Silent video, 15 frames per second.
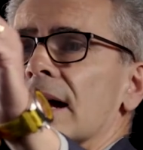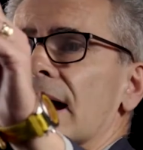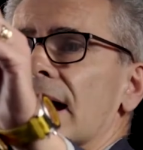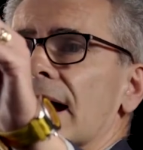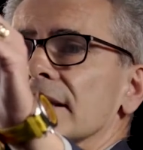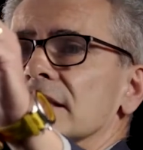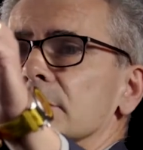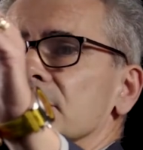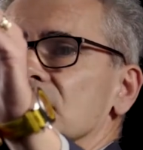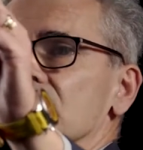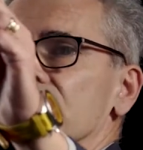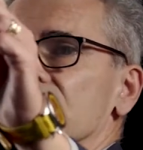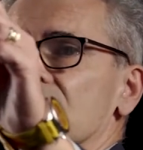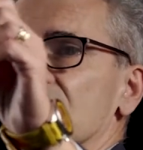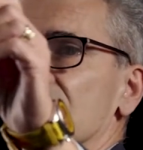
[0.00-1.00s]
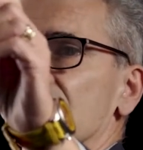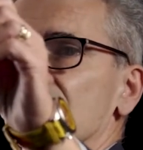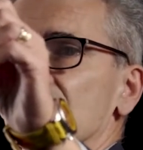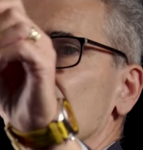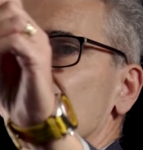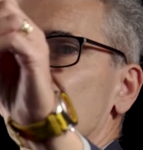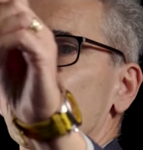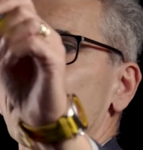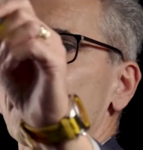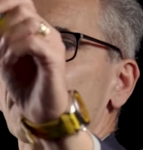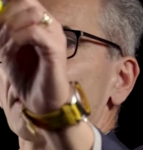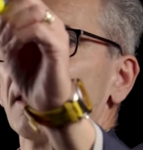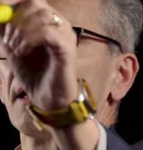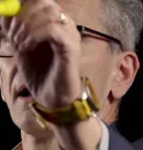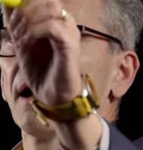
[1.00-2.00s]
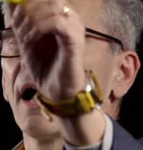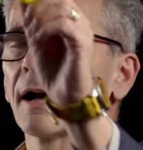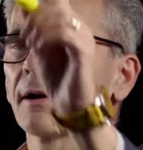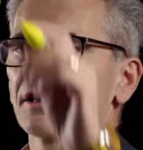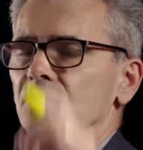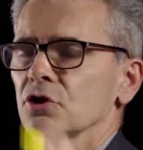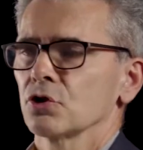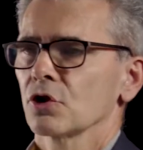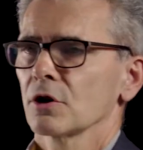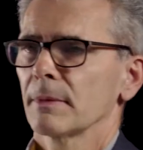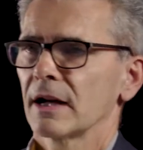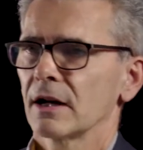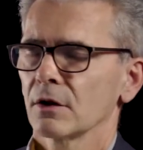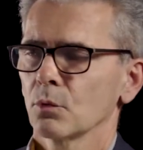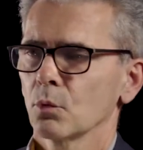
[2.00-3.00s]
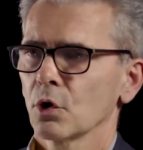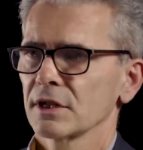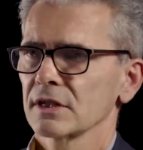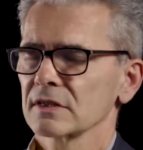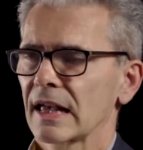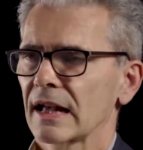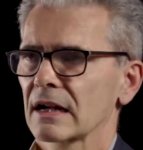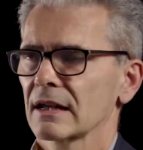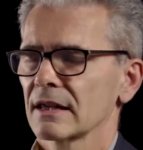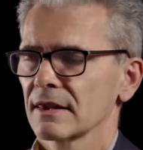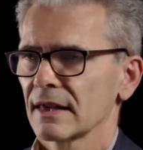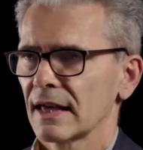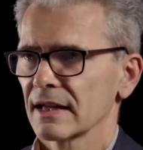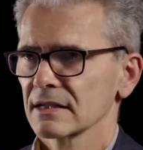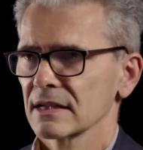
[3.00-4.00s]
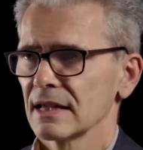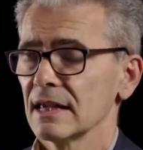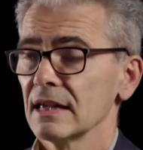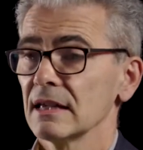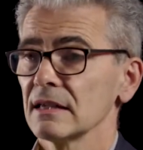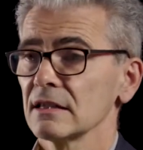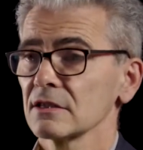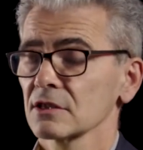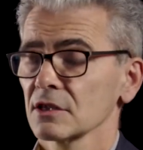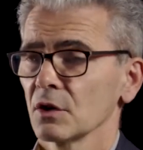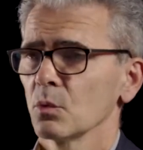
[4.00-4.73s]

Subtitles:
And specifically, I'm going to talk about what exactly that is,